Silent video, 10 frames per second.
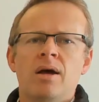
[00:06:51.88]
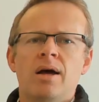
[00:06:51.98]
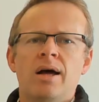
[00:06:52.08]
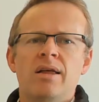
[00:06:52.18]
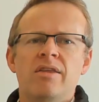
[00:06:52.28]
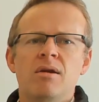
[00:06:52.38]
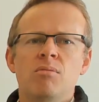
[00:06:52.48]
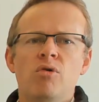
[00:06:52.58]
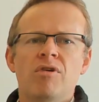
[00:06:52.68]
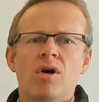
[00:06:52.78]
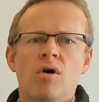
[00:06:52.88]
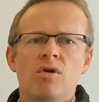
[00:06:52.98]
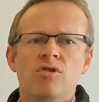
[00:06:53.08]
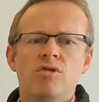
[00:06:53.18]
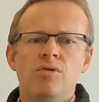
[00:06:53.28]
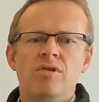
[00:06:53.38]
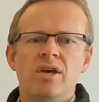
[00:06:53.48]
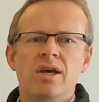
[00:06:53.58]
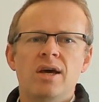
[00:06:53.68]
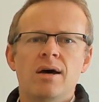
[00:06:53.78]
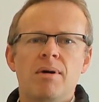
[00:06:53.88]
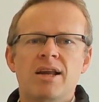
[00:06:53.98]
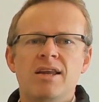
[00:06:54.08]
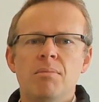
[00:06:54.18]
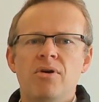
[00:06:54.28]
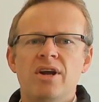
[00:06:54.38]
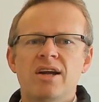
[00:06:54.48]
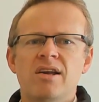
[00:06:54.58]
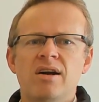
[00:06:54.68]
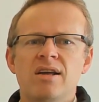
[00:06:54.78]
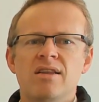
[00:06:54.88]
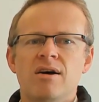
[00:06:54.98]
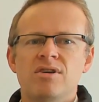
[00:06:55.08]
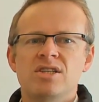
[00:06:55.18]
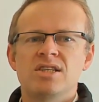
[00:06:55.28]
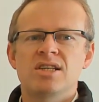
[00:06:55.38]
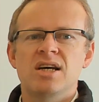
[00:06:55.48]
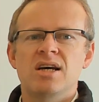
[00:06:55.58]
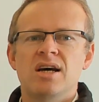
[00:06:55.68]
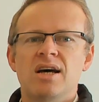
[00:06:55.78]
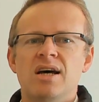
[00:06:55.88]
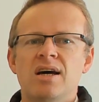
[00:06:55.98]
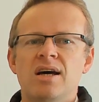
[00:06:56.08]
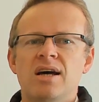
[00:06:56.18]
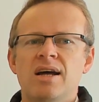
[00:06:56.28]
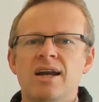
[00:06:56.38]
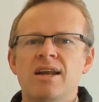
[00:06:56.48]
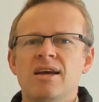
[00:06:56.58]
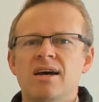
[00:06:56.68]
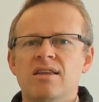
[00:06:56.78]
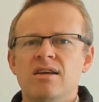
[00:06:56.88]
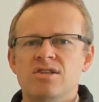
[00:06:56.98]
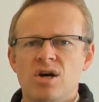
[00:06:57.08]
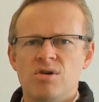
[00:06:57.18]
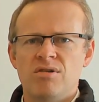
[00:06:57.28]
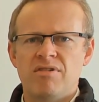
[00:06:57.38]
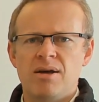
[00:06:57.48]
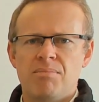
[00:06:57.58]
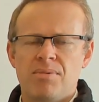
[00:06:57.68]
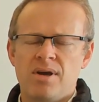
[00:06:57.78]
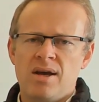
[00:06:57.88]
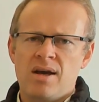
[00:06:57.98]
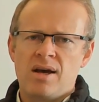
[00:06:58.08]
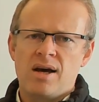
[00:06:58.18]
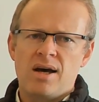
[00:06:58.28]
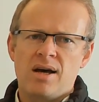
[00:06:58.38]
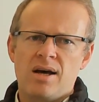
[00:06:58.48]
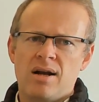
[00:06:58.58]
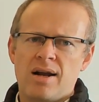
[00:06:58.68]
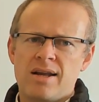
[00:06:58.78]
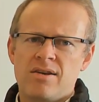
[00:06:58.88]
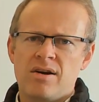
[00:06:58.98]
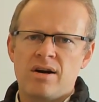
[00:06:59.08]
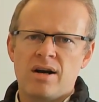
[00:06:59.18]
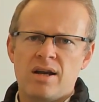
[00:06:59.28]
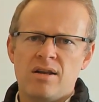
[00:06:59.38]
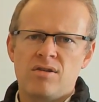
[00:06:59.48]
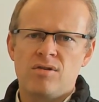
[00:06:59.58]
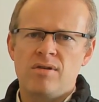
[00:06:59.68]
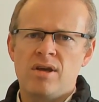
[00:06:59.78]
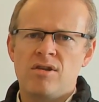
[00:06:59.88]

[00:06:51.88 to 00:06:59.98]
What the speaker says: And then moving on to the MACD predictor. Now this is an indicator Joe developed later in the